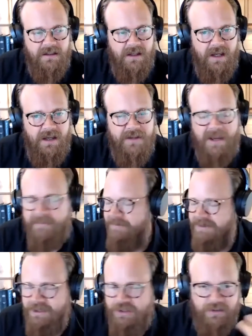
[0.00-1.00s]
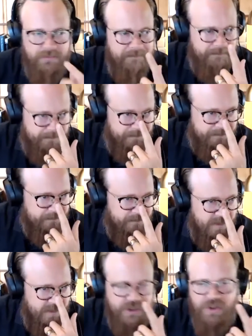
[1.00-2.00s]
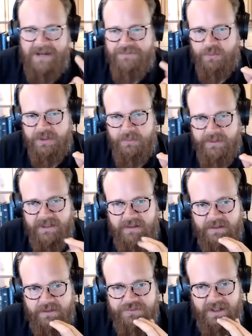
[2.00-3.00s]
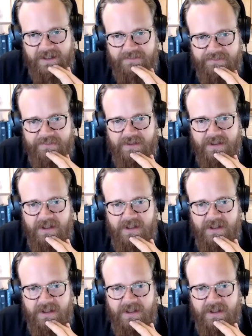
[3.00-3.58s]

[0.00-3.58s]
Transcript: I mean, you'd have to really read into their stuff.